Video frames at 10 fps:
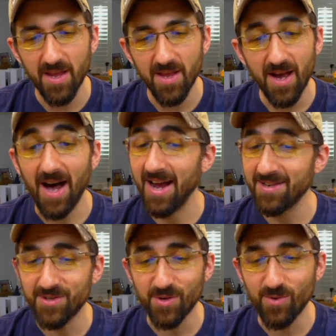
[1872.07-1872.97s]
I
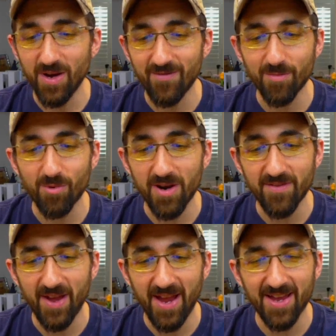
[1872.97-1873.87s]
too have a brave
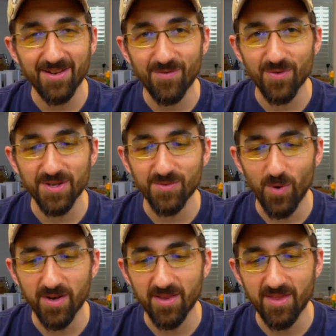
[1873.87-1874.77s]
hand for this
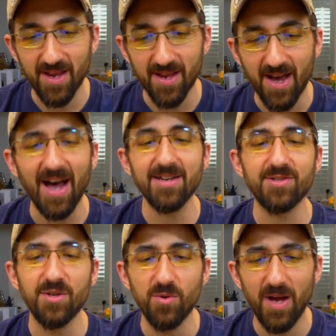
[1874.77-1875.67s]
one thing. I
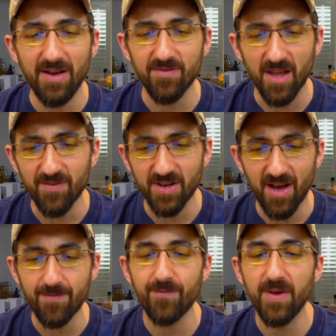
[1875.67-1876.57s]
too have love
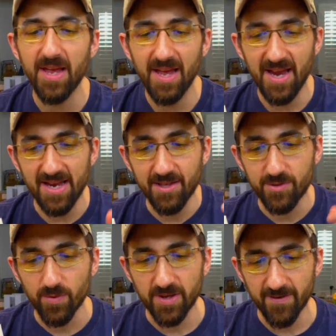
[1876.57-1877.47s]
enough, and this
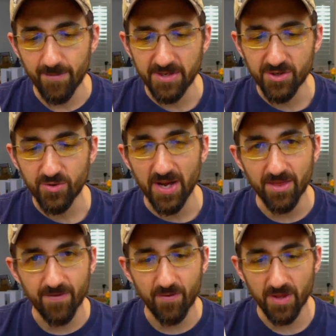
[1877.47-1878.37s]
will give me strength
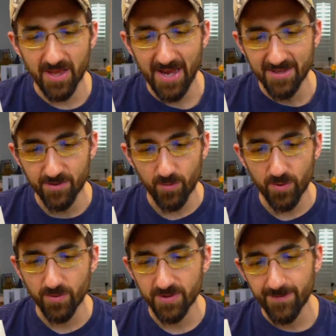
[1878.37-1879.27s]
for the last
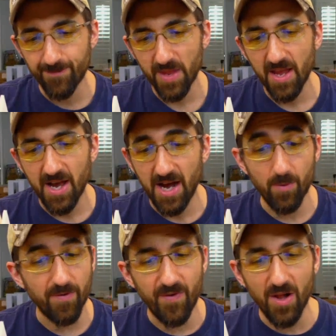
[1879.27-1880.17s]
wound. I will
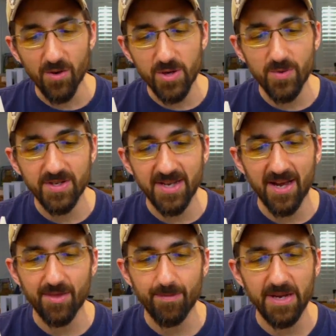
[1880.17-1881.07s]
follow you in
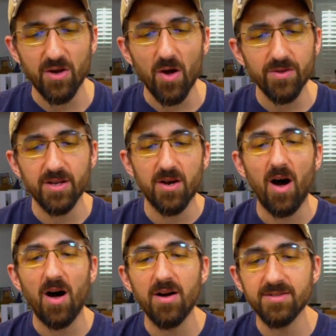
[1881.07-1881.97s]
death, be called the
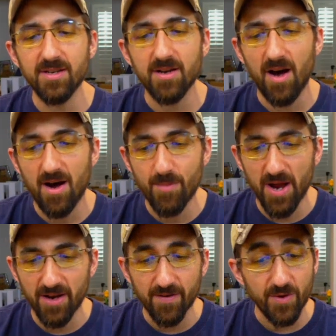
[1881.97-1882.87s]
cause and
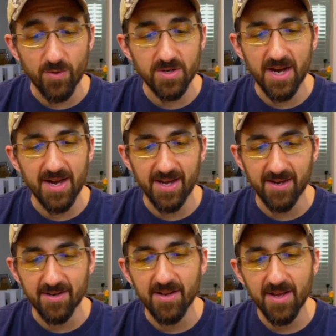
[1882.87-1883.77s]
comrade of your
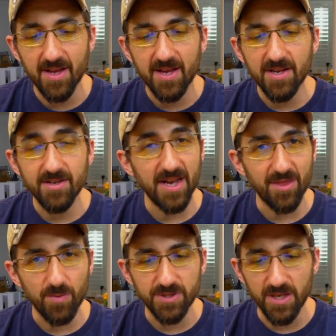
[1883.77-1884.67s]
dying. Death
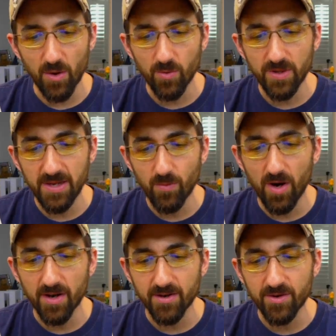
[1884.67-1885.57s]
was the only
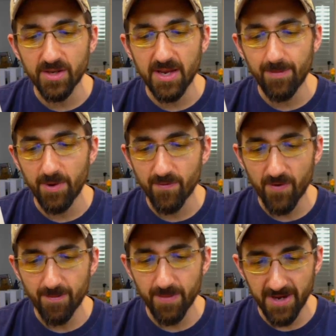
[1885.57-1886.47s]
one could keep you
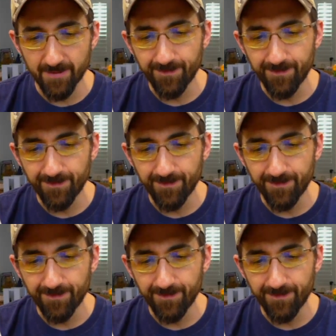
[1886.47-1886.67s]
from me.